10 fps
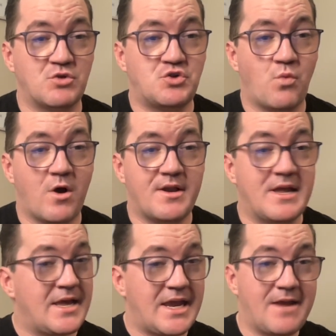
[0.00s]
Which one,
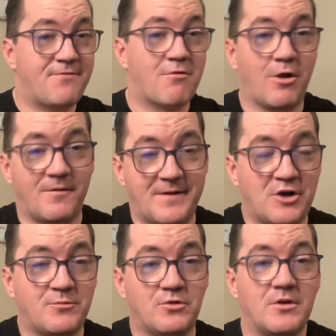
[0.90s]
if they're all
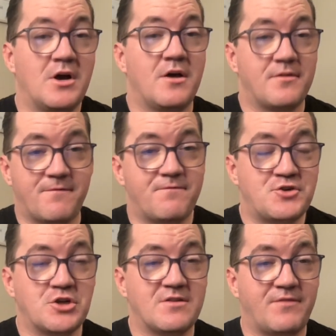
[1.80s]
available,
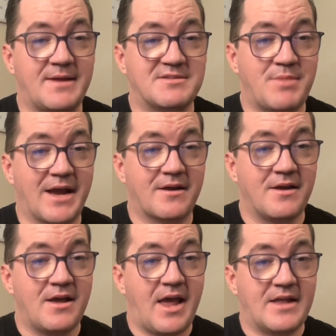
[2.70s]
should the Flames pick?
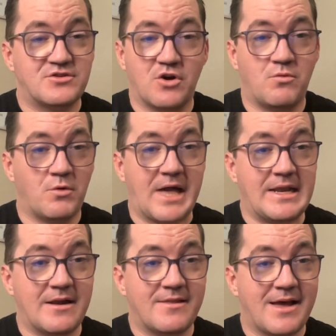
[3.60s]
And so we'll get
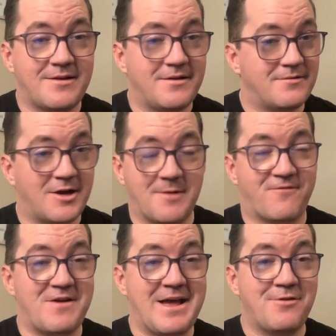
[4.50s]
into that.
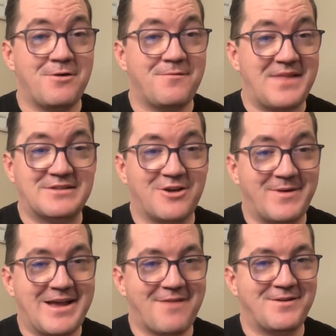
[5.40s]
For now, though, that's all
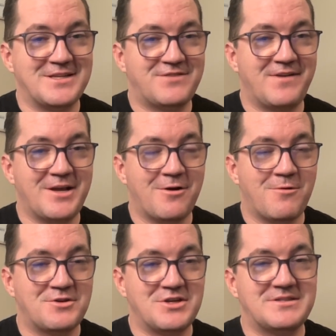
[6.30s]
we got for this
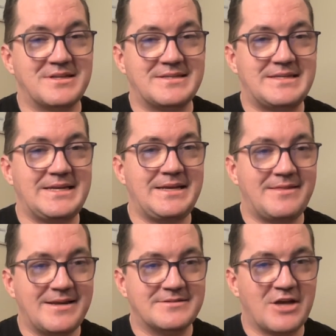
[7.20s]
video, just to tee
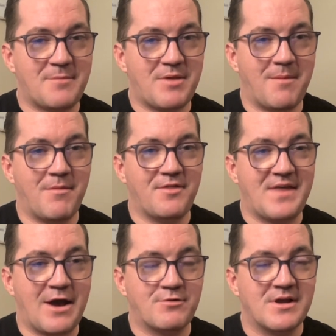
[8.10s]
things up a month
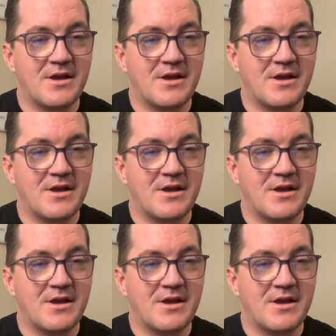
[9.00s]
out.